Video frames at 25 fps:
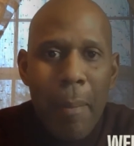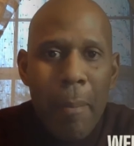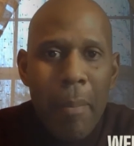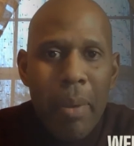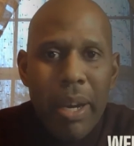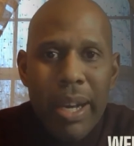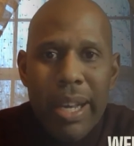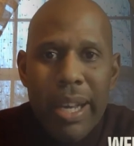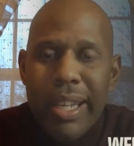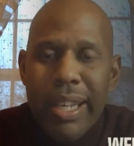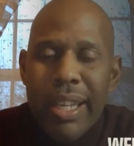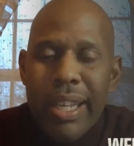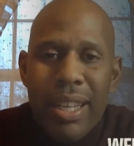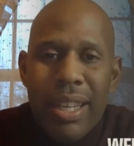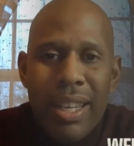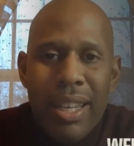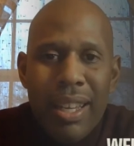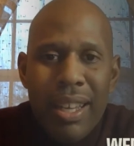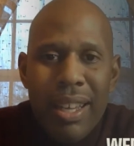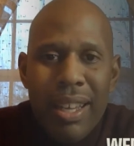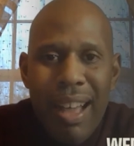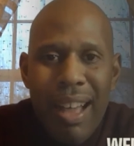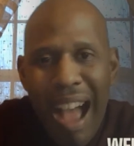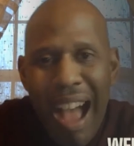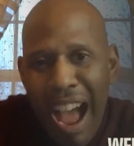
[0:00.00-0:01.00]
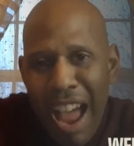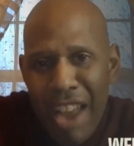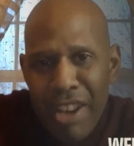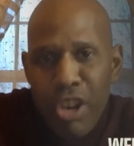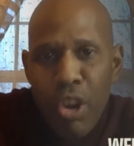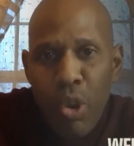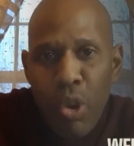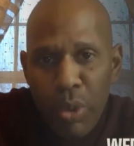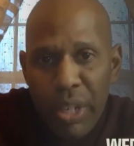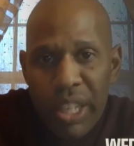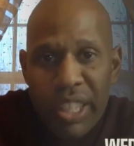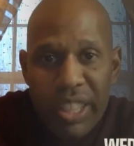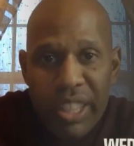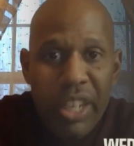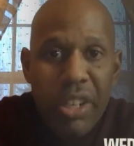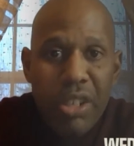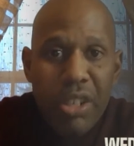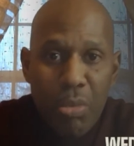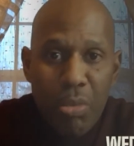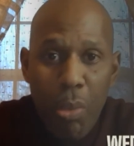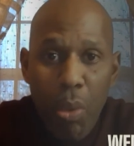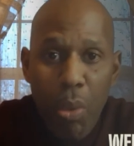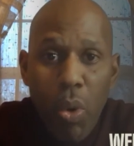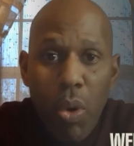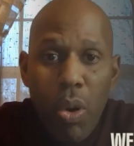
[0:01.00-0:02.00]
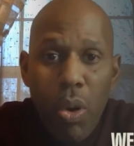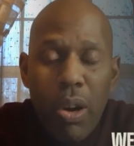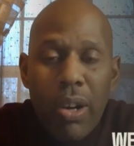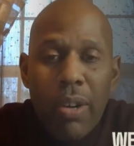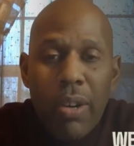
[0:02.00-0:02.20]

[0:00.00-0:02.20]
but I know that there's more.